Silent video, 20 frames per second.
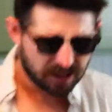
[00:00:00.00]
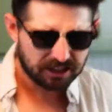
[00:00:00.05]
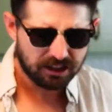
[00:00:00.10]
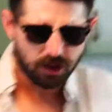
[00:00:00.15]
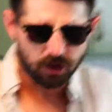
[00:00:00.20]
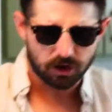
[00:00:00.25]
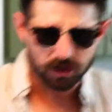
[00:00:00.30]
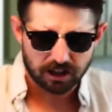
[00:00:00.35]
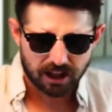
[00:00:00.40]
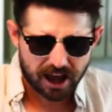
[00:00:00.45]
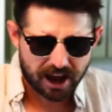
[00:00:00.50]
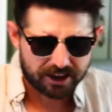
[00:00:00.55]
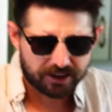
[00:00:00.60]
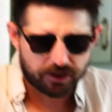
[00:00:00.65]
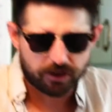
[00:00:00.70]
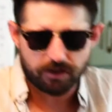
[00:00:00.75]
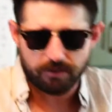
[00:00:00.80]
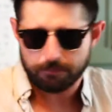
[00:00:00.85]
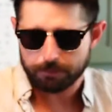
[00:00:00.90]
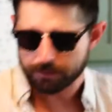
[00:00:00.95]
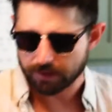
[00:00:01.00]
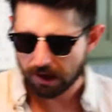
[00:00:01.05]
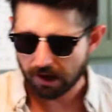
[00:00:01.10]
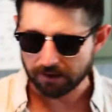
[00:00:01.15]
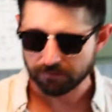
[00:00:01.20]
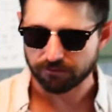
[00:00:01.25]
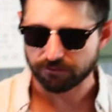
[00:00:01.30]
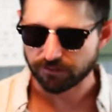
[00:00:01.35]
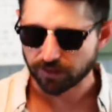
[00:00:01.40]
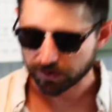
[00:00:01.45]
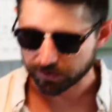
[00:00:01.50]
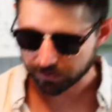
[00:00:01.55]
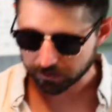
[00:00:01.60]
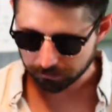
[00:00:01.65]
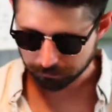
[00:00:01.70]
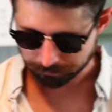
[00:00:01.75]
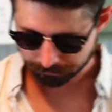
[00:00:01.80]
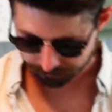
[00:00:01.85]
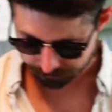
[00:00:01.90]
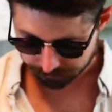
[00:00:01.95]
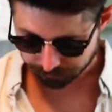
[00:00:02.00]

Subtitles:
little lighter and funner.